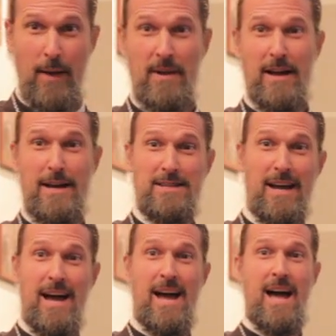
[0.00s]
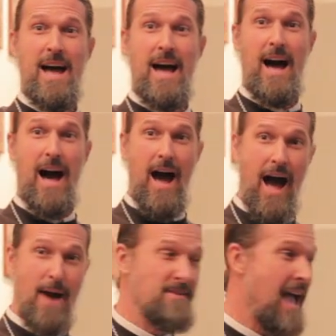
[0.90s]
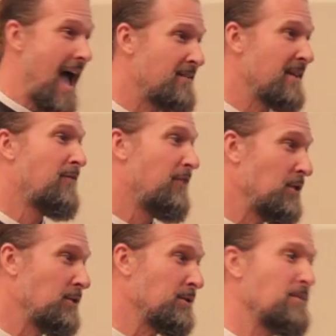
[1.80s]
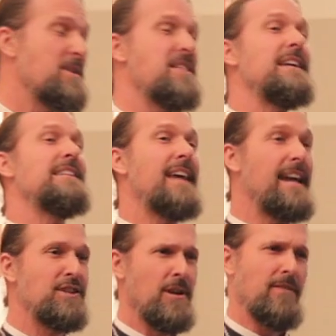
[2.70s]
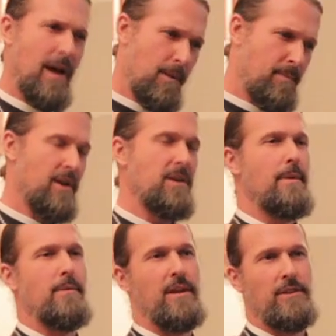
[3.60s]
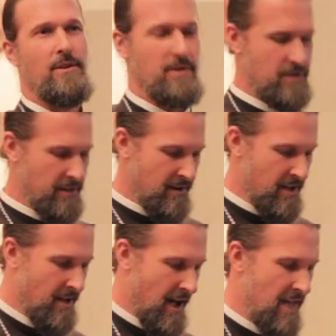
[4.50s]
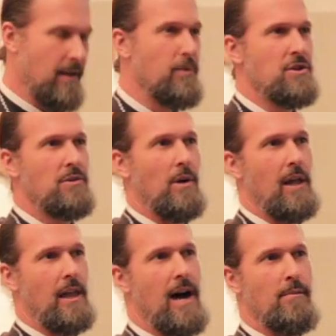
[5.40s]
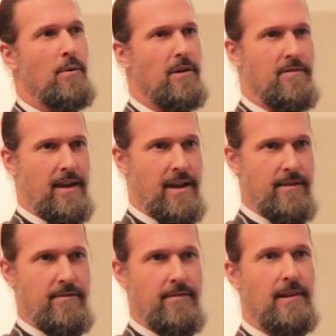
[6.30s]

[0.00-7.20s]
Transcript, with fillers: Because I'm having food with the intention of helping our young people get to know each other. I think we should do a lot more of that.